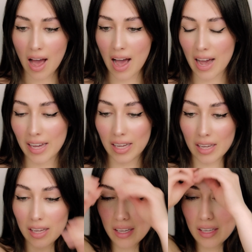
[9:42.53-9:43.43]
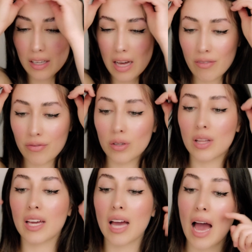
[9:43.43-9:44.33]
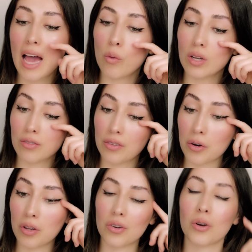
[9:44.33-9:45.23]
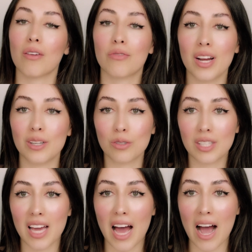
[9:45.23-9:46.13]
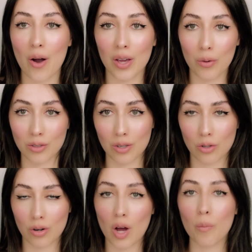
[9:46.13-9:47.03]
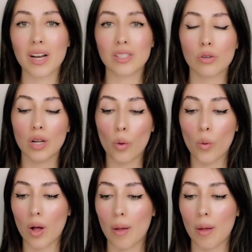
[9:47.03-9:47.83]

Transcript: I feel like I was very, very afraid to see how it was going to turn out, but it turned out well.